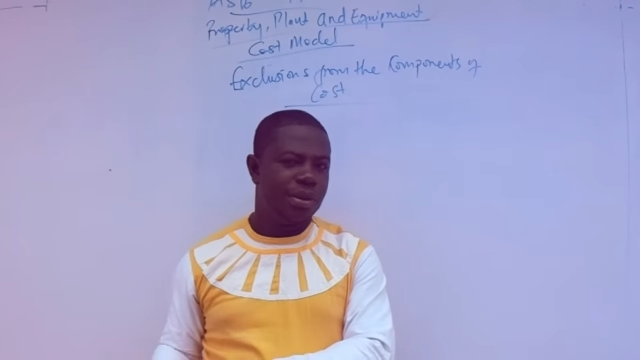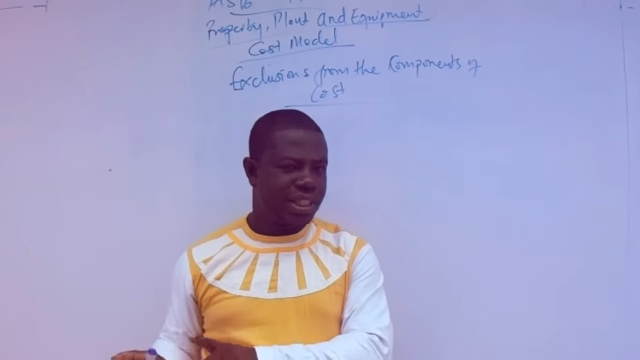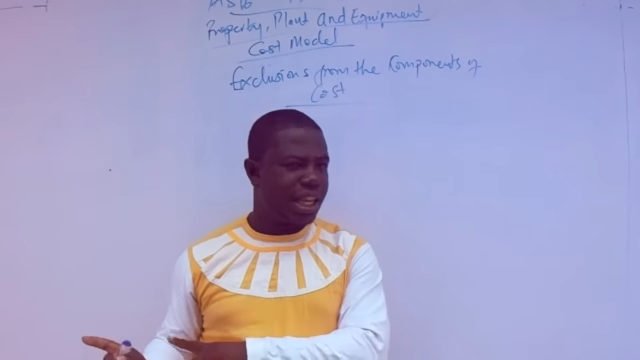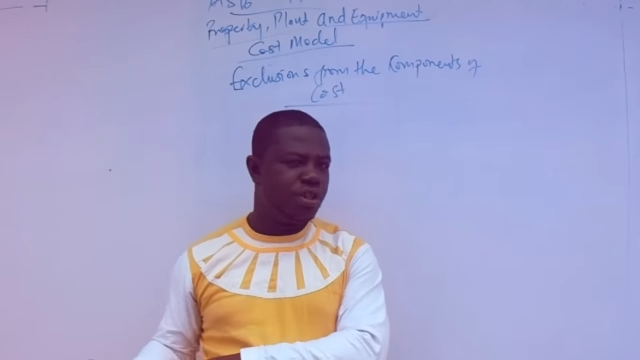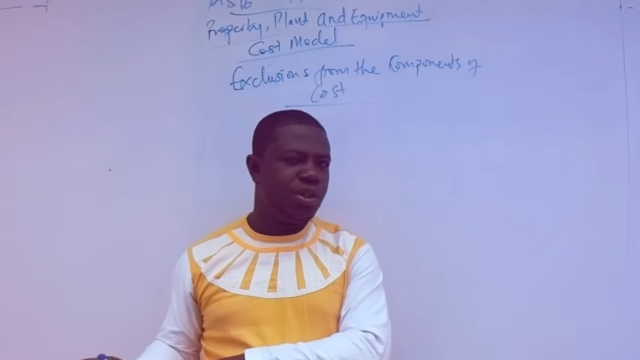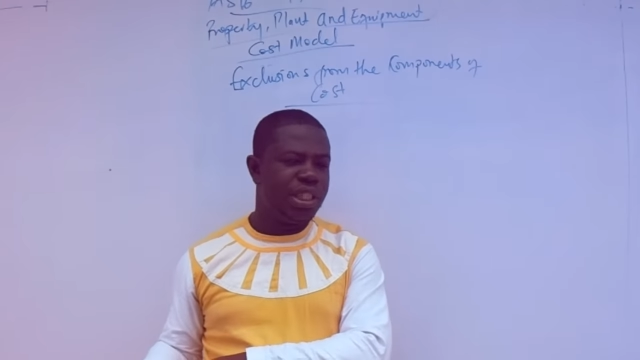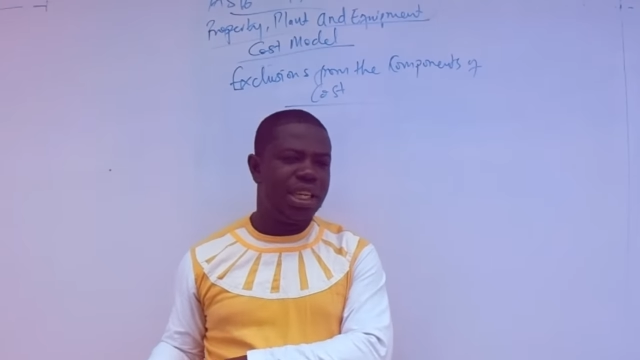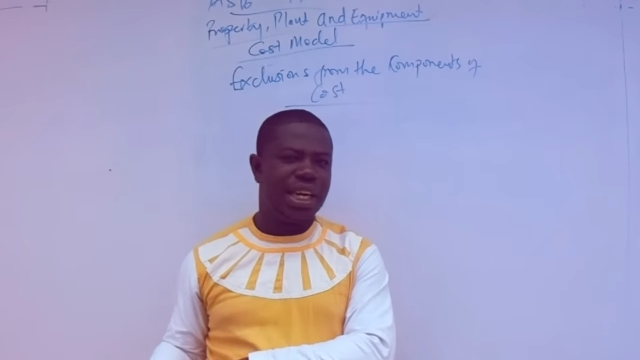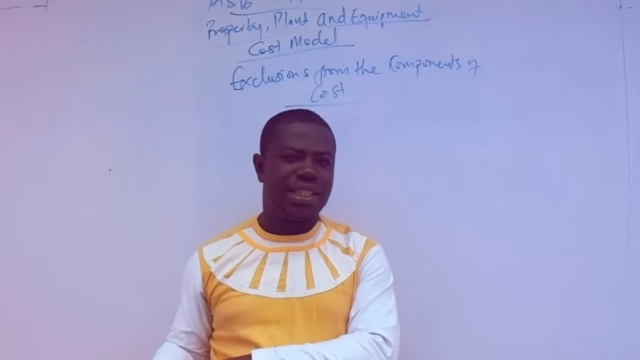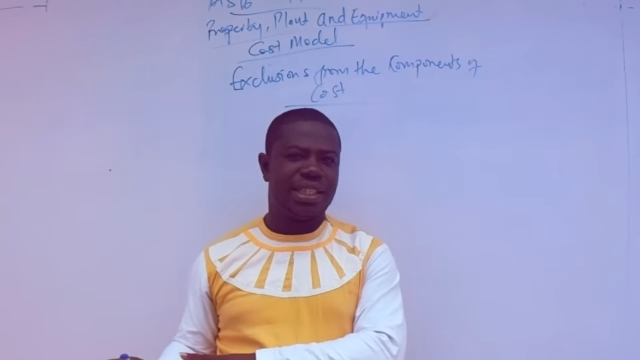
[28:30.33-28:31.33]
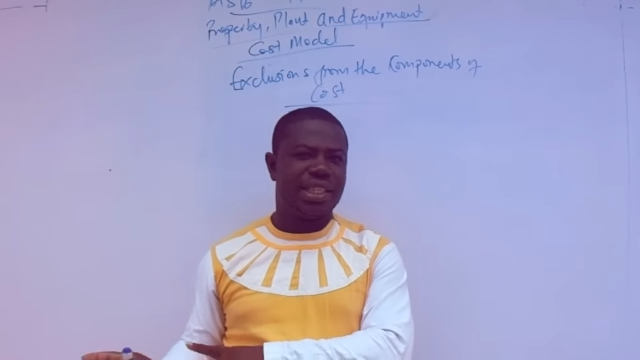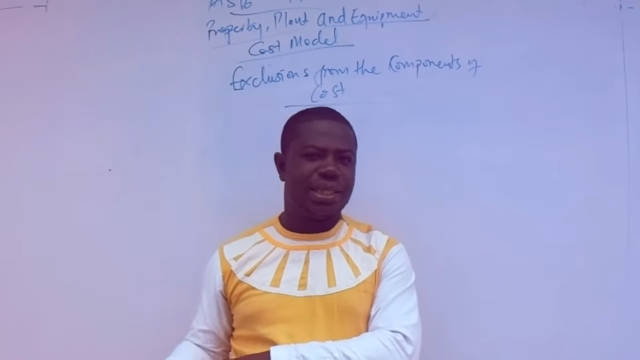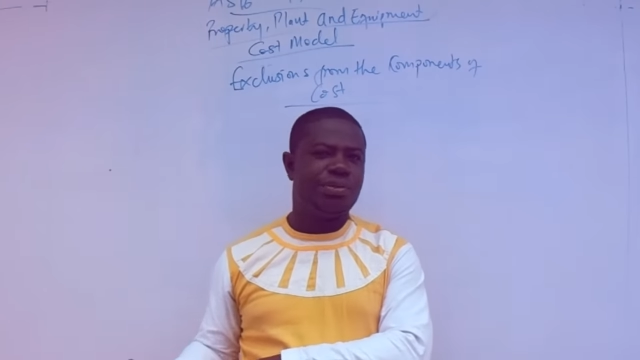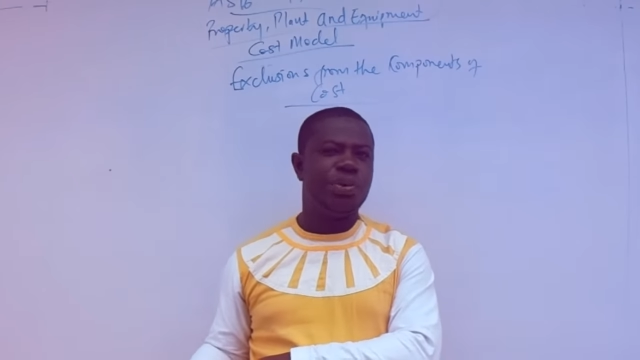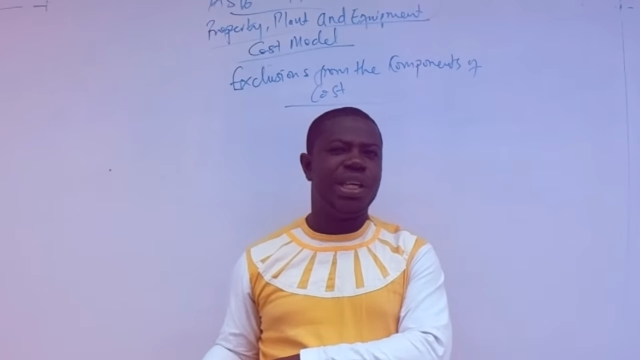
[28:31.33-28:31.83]
Start using the asset
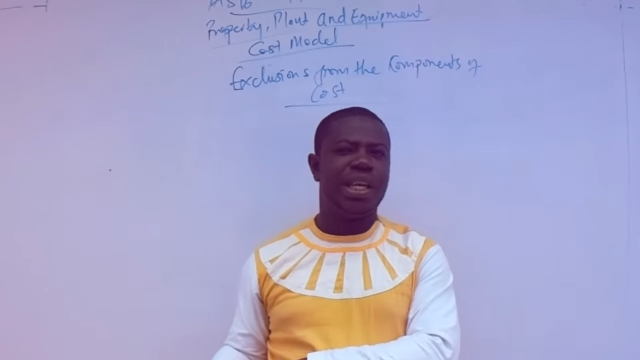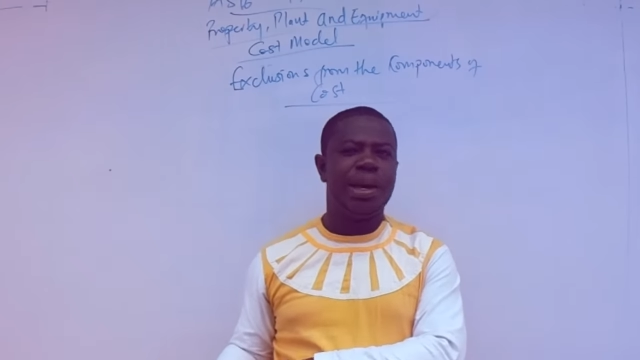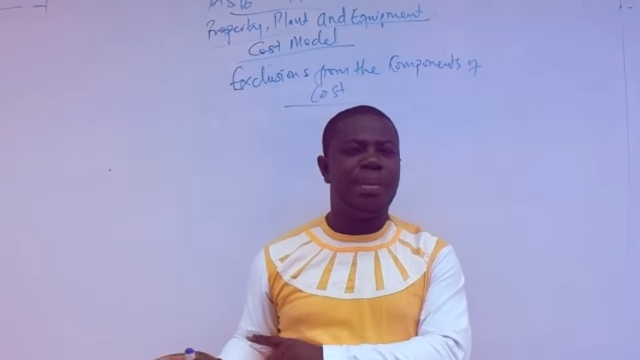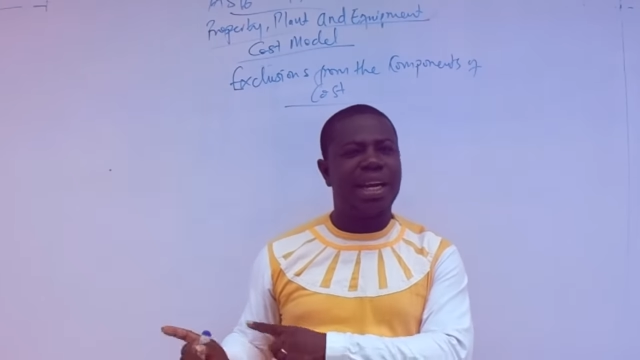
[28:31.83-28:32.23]
except we incur.